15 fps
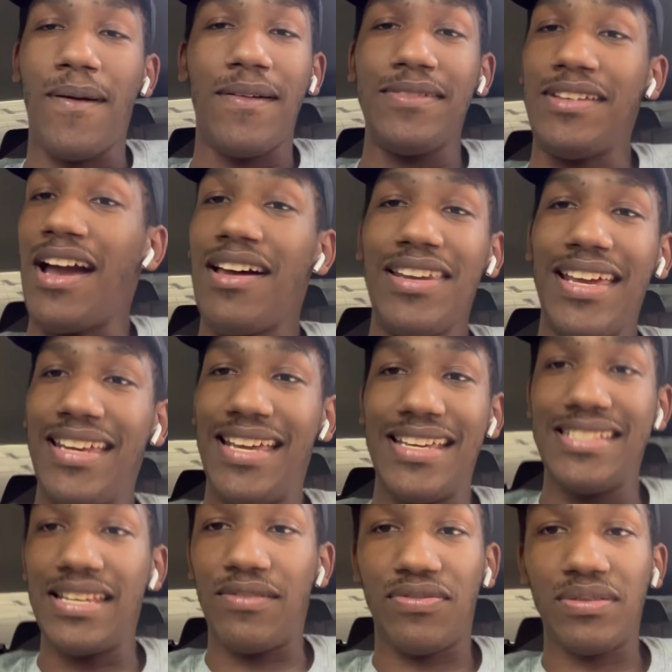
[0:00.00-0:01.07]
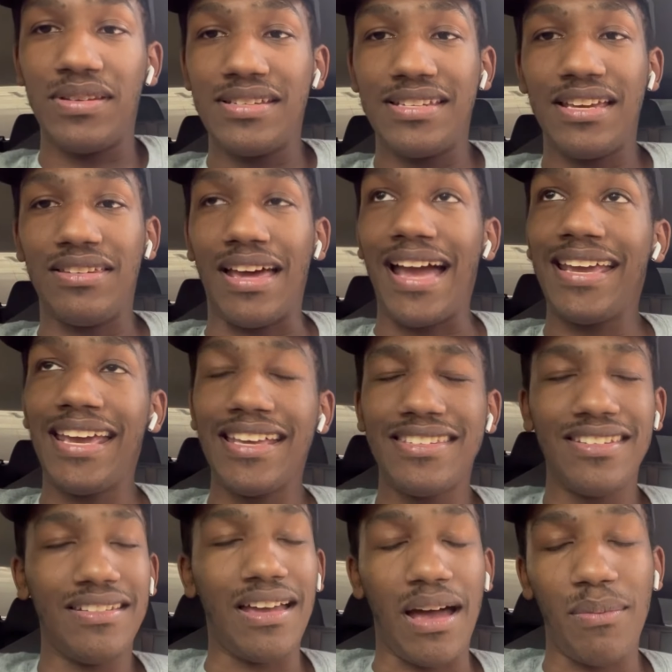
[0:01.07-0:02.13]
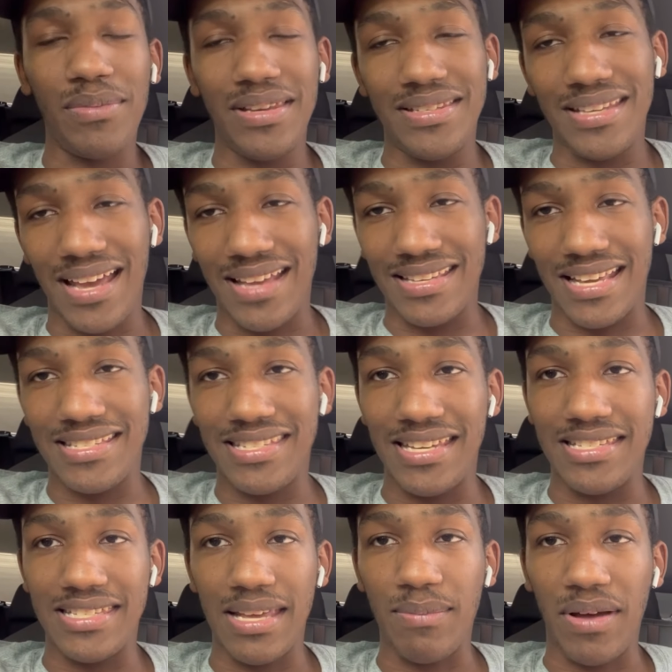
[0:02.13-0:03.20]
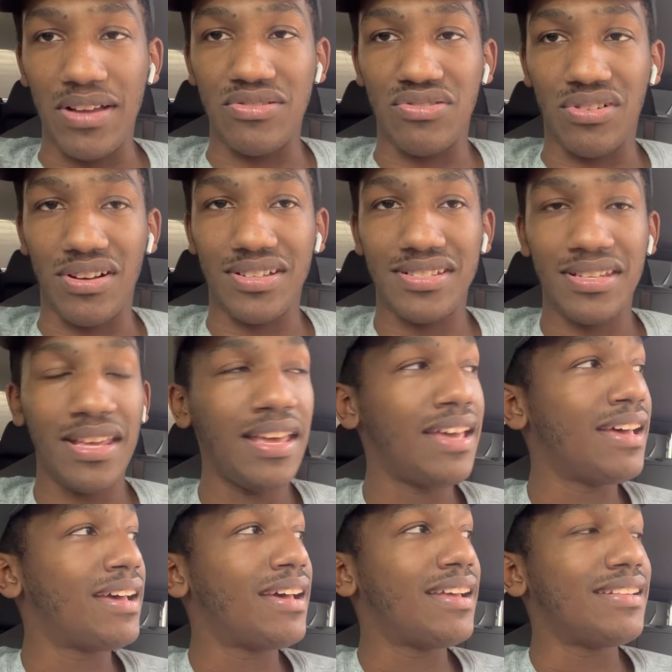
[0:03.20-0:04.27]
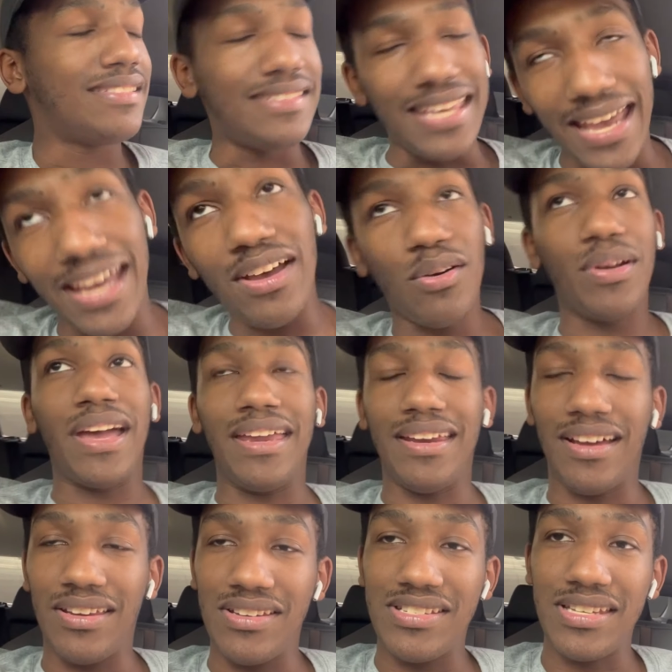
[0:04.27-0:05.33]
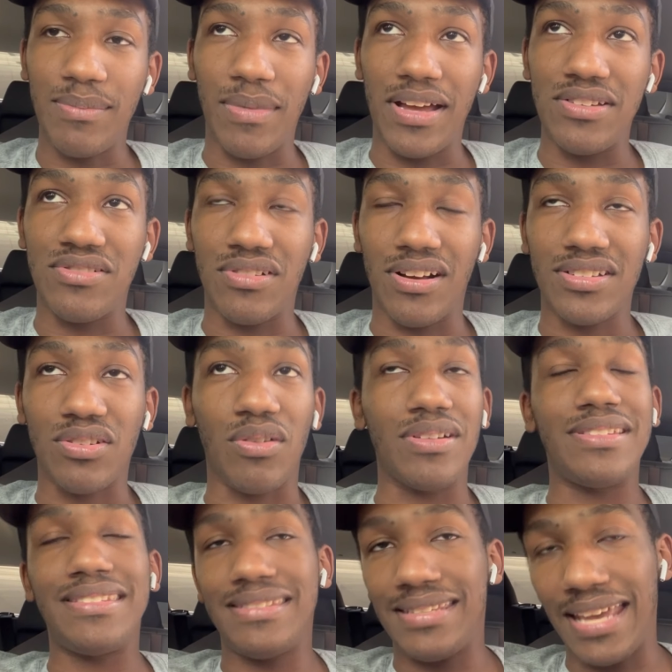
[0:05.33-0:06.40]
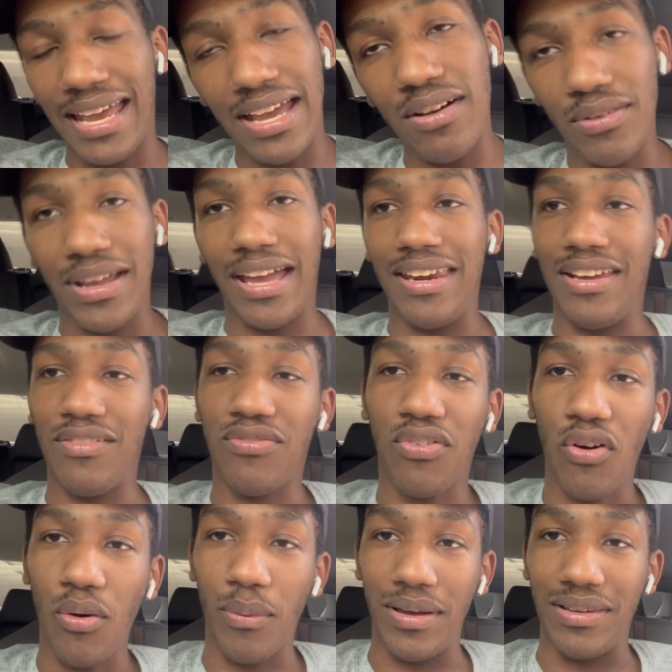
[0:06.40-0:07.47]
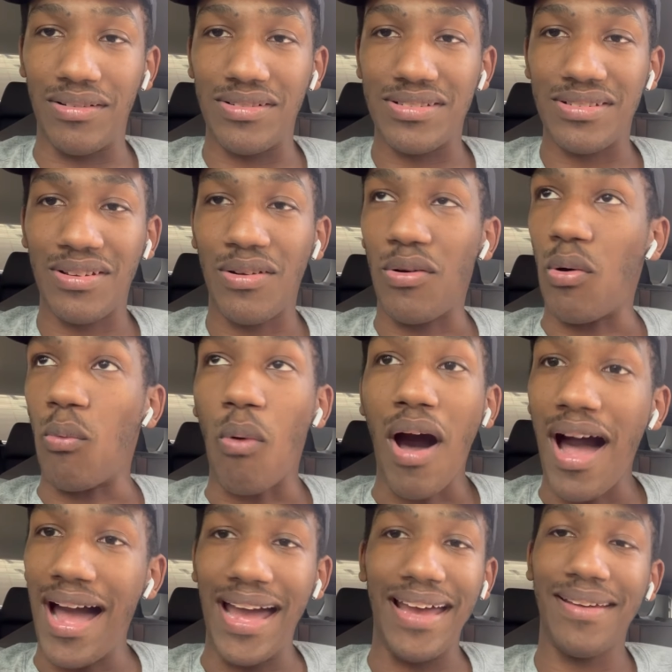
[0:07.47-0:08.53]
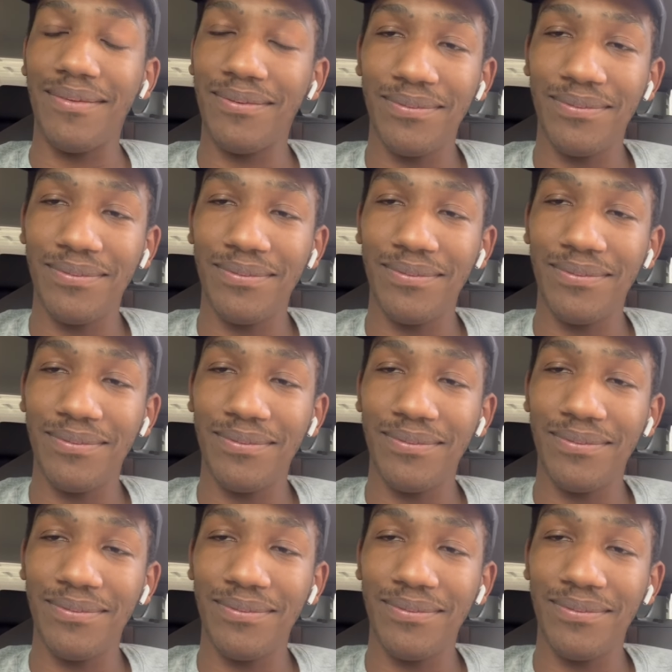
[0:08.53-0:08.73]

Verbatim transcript: y'all ain't exempt from this either. I can't tell you how many times I see semi trucks tailgating other semi trucks or tailgating four wheelers or why